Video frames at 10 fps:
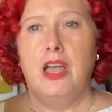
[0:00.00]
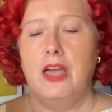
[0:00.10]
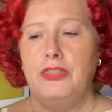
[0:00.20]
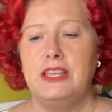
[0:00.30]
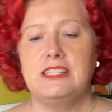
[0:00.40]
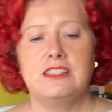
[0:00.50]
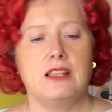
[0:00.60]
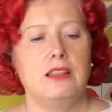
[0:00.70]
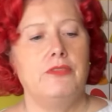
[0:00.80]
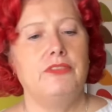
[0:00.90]
This is a
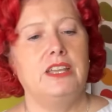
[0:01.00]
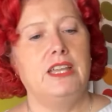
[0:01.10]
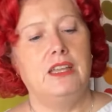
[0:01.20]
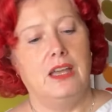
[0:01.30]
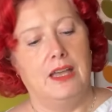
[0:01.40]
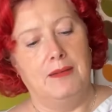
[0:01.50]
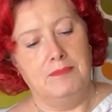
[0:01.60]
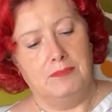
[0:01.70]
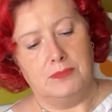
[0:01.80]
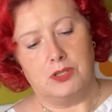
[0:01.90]
lovely
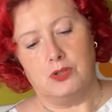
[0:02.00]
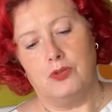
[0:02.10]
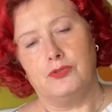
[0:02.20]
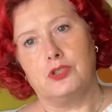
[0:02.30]
soft